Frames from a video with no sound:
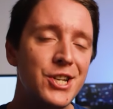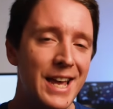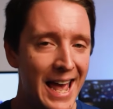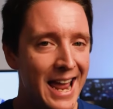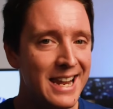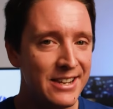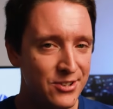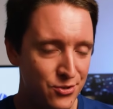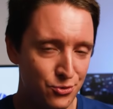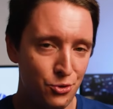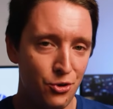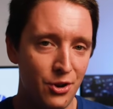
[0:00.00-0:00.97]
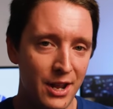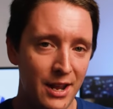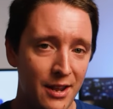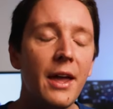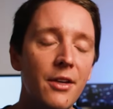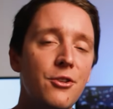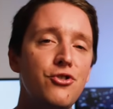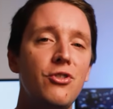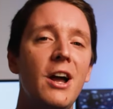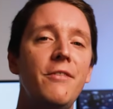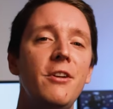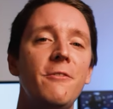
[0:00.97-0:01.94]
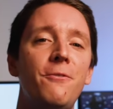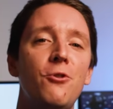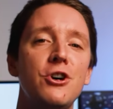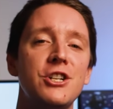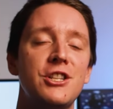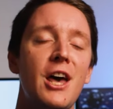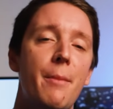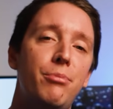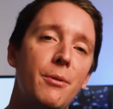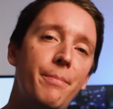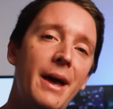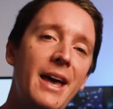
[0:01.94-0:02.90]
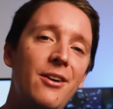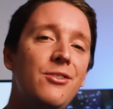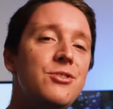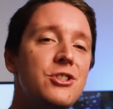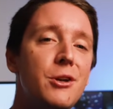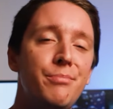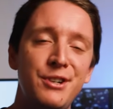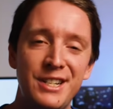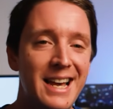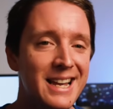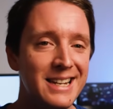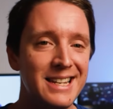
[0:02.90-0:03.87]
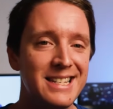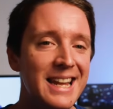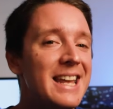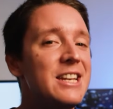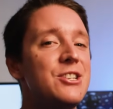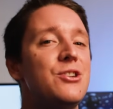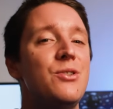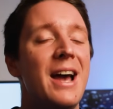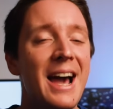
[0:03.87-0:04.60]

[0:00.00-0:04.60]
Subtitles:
to any story. They are the driving force that propels the protagonist into